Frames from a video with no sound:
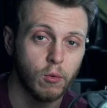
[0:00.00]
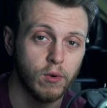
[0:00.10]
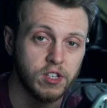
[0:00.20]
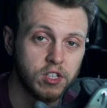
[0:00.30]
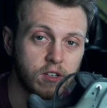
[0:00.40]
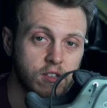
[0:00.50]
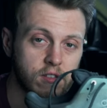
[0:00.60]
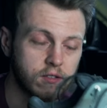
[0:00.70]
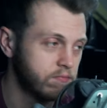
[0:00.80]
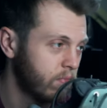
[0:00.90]
which
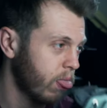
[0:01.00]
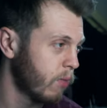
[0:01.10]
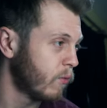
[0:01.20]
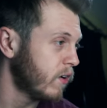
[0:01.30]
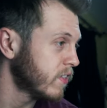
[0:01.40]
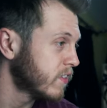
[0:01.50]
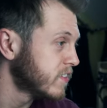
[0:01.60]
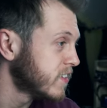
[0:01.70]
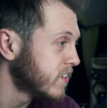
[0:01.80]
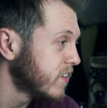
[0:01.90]
the what
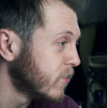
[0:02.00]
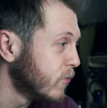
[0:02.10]
does it do?